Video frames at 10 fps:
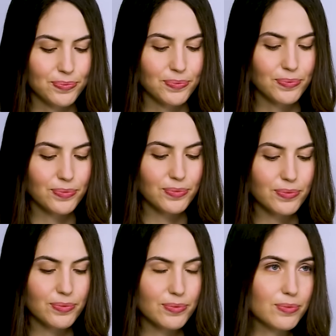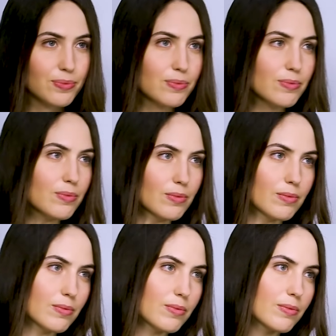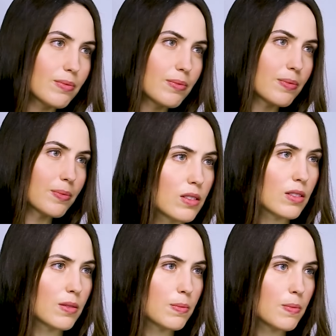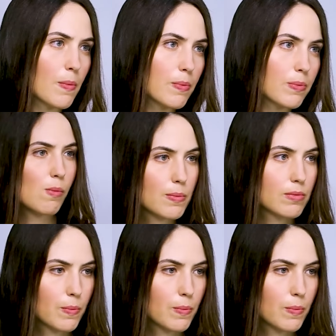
(silence)